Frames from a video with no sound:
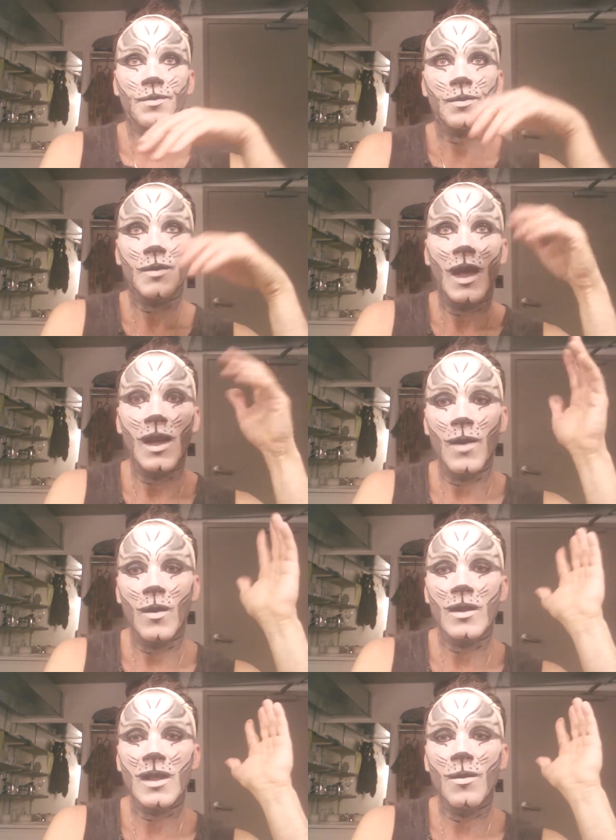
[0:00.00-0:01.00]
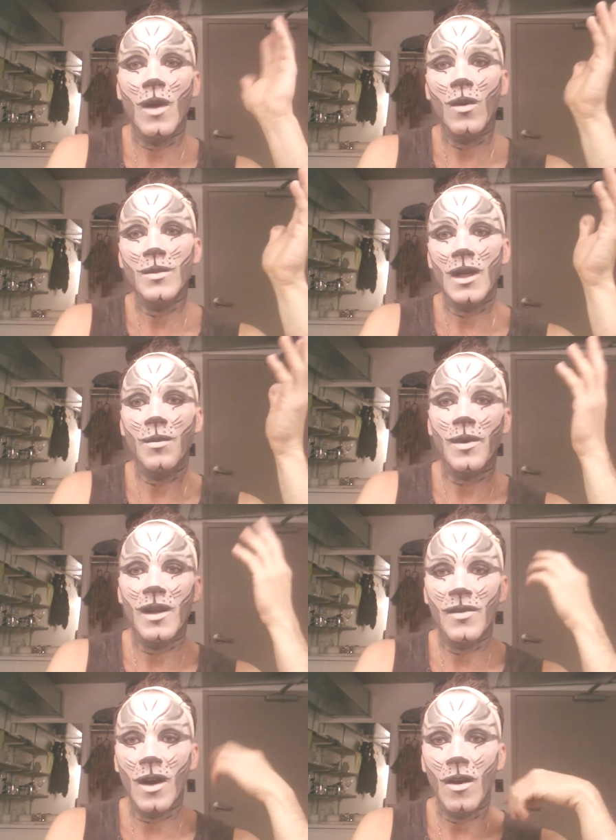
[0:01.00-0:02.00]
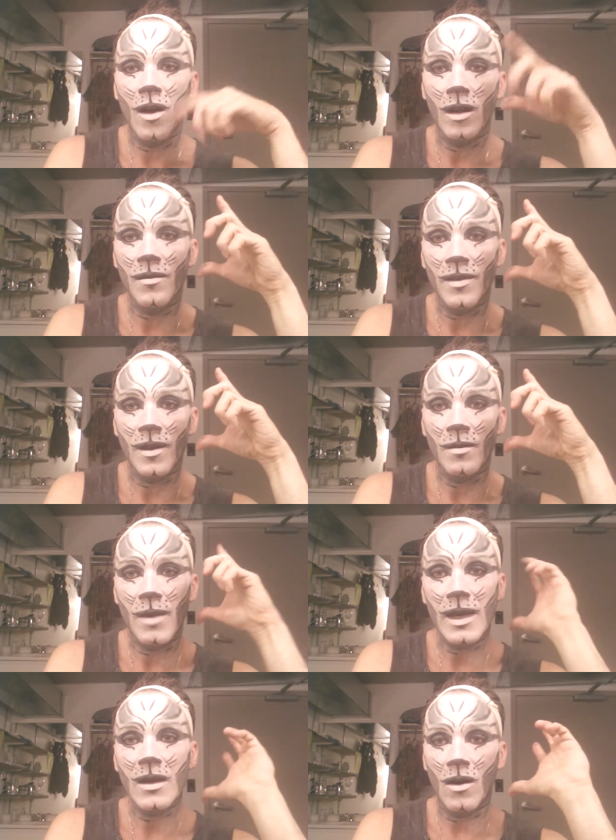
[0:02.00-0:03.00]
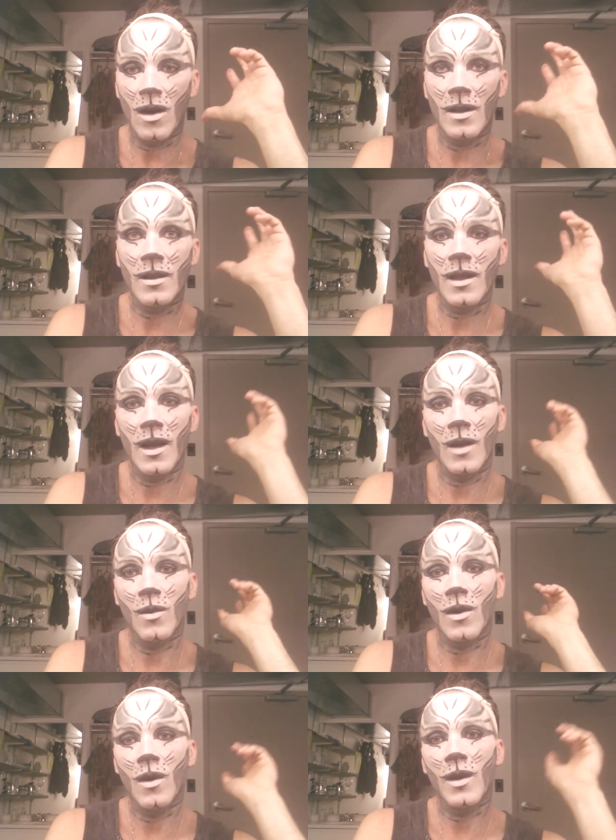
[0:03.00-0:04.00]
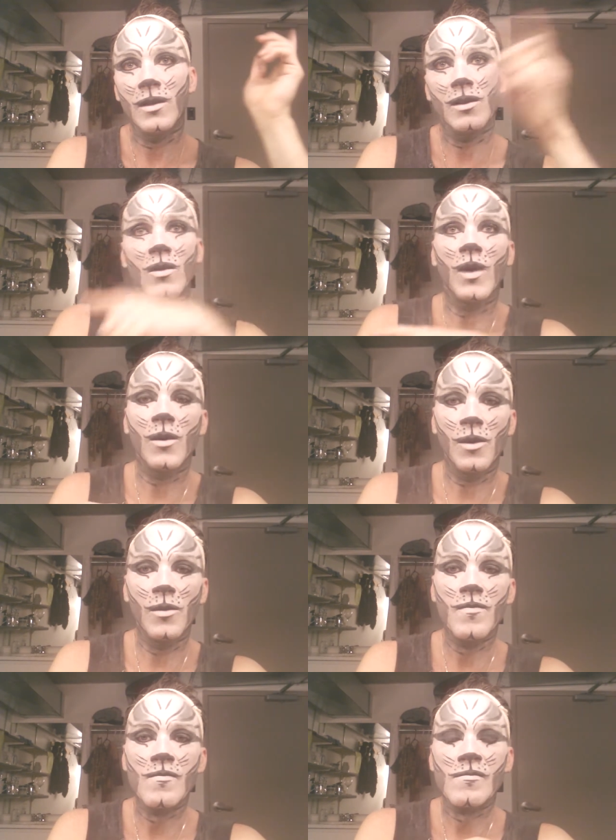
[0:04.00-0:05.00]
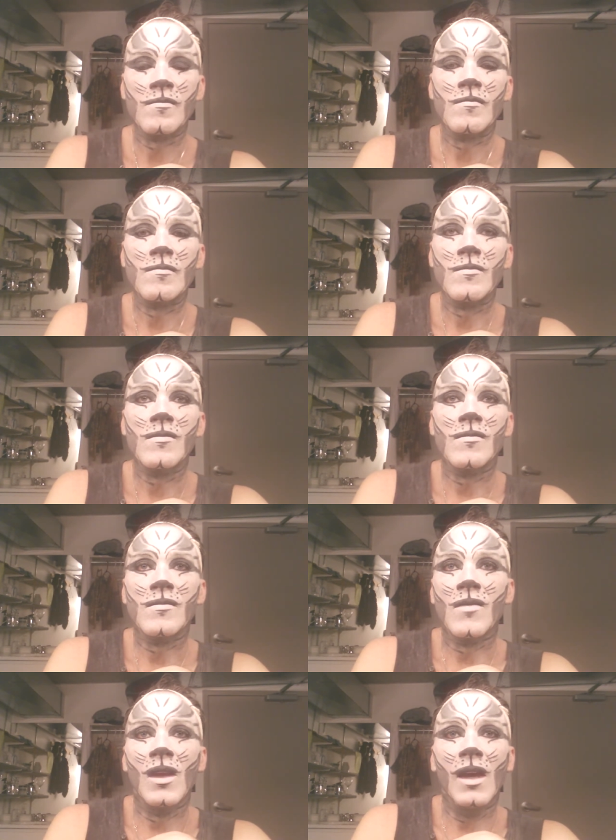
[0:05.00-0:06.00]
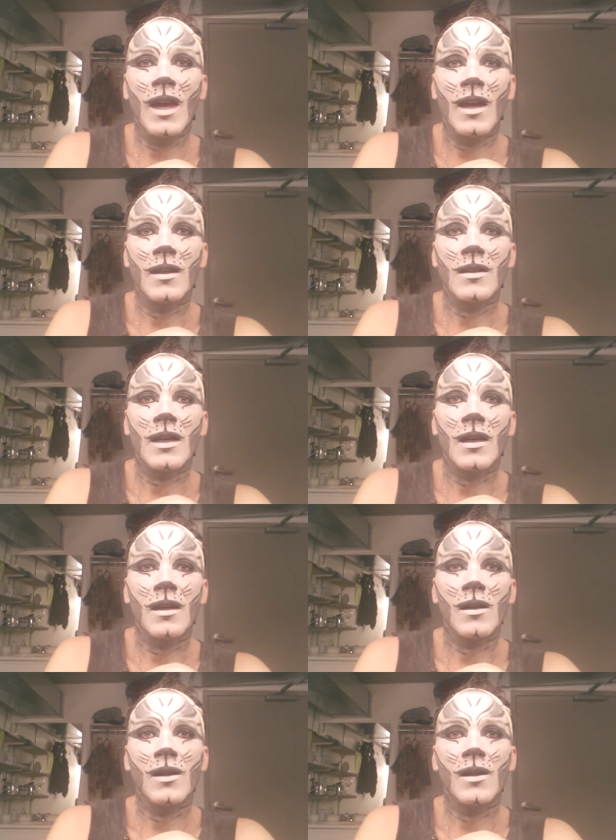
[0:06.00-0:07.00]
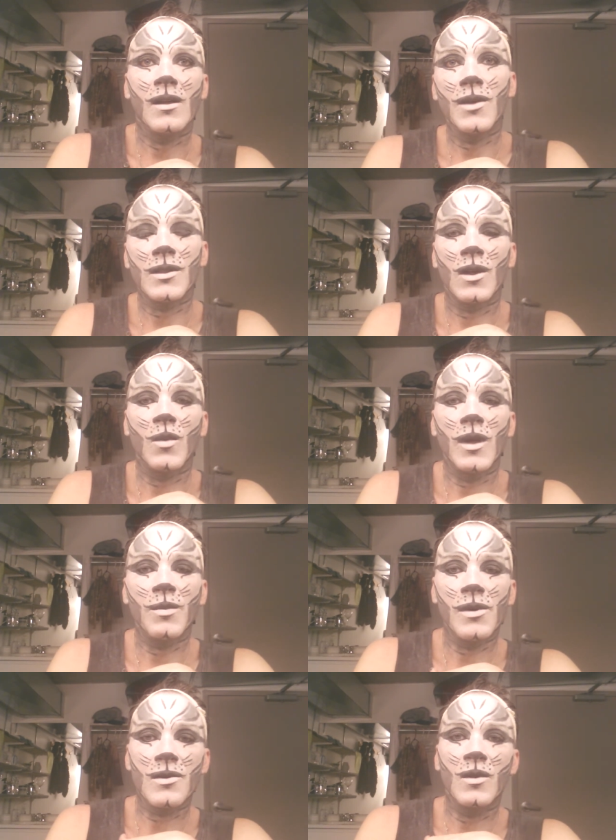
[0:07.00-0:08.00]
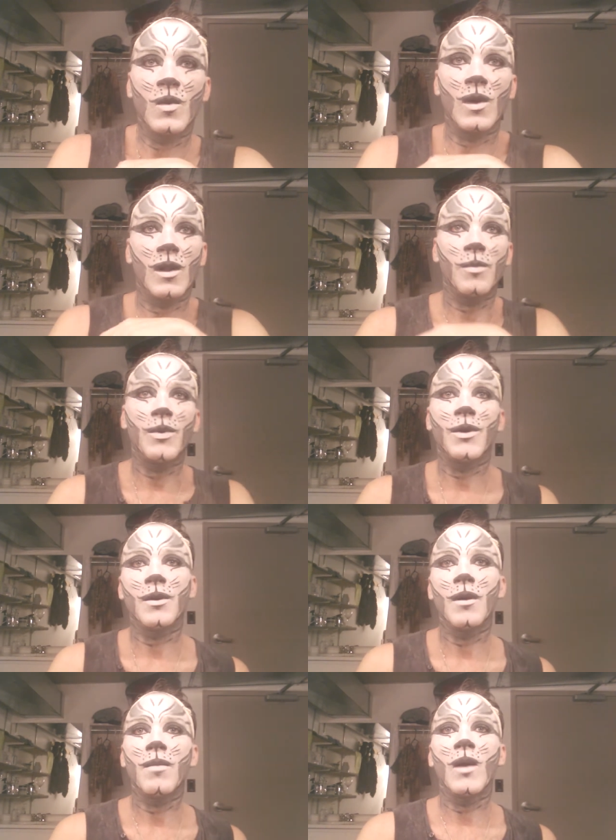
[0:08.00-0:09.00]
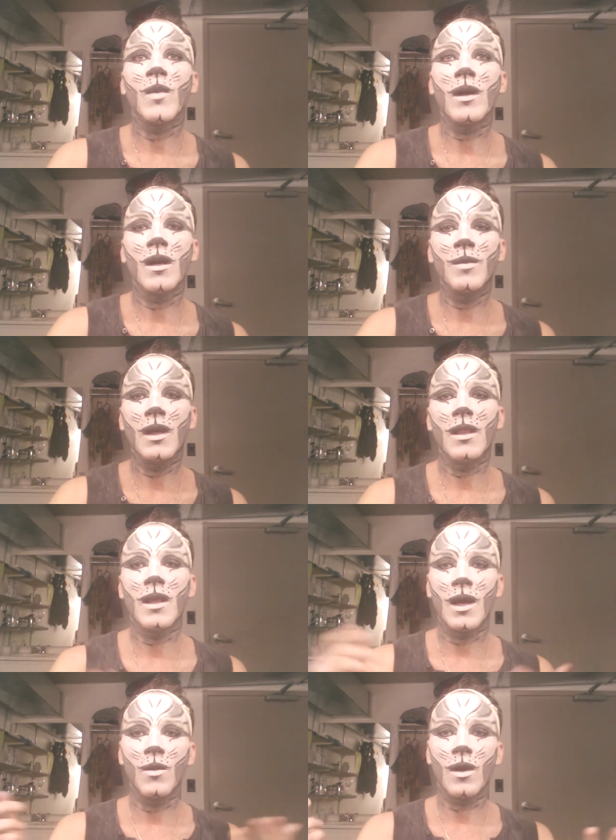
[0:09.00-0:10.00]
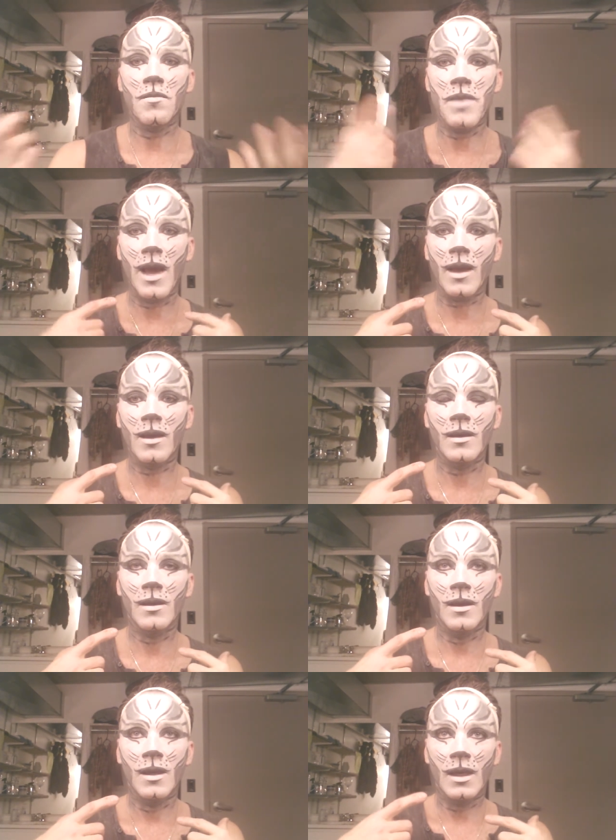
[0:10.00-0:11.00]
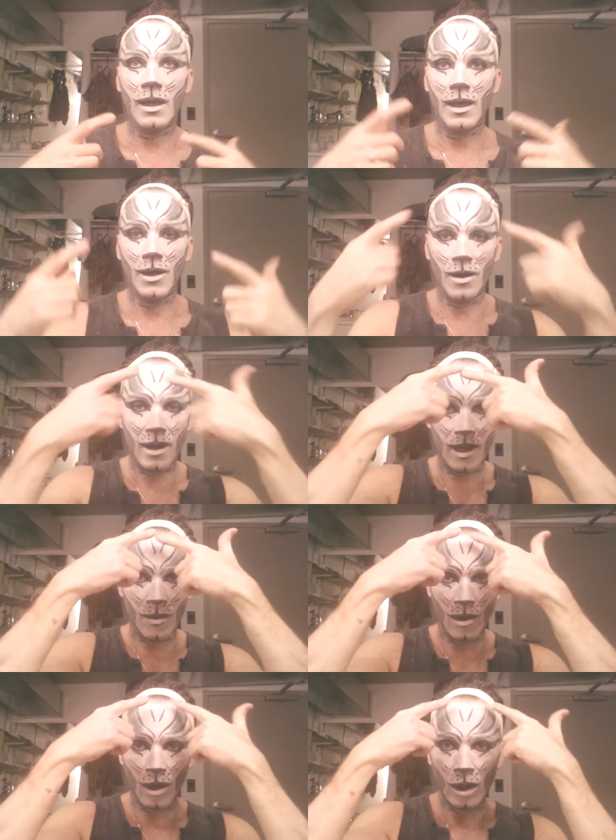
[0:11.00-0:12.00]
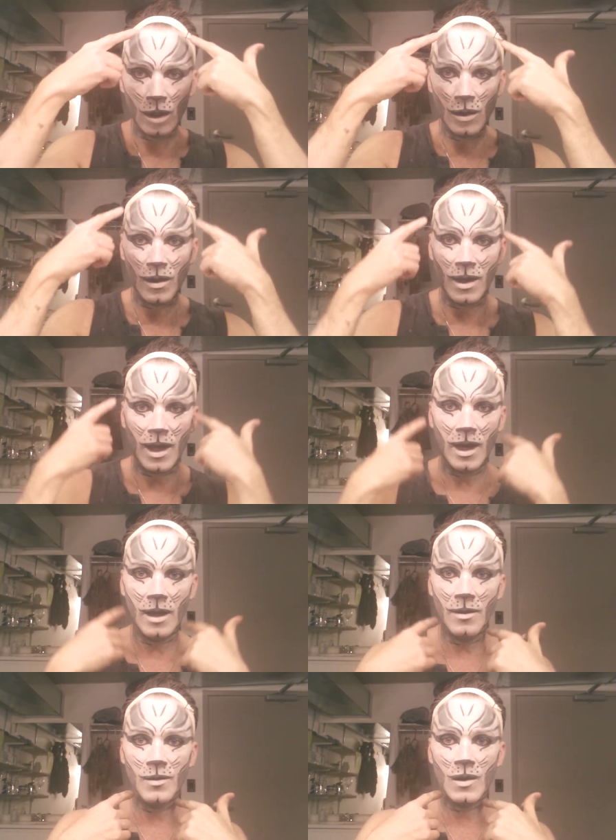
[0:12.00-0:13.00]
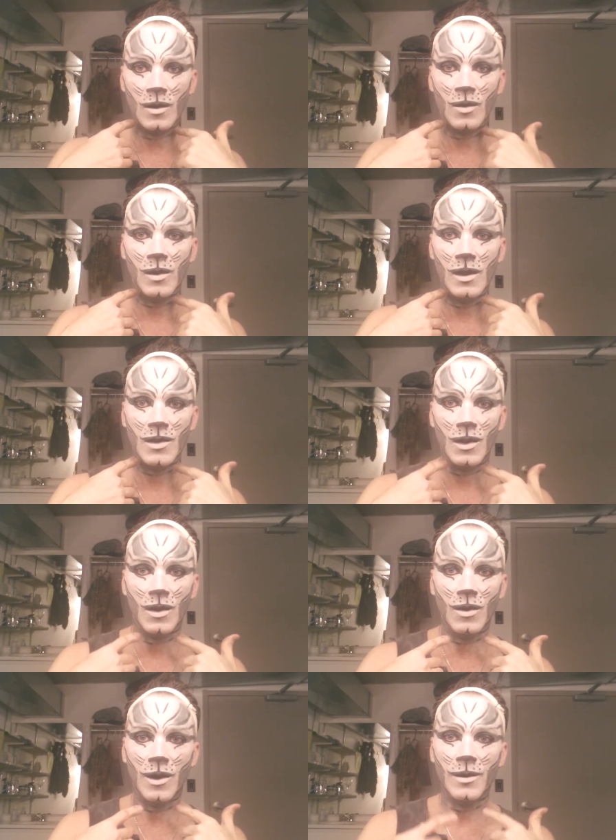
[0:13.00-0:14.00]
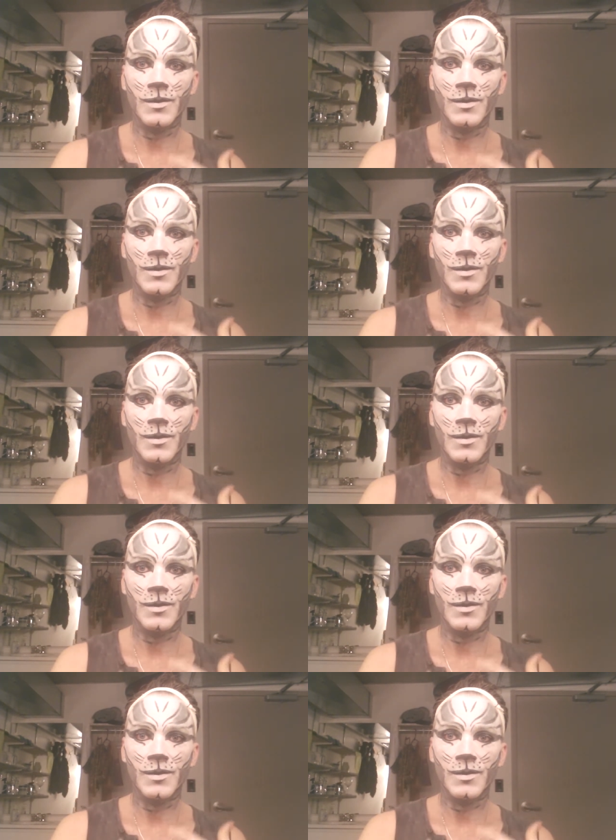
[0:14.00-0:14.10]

anyway, once I'm all warmed up and I've got all of the mic on, then I will go into the wig room, and Chris, our wig person, will put my wig on me. Then I will come back here and I will glue the netting so it's really secure,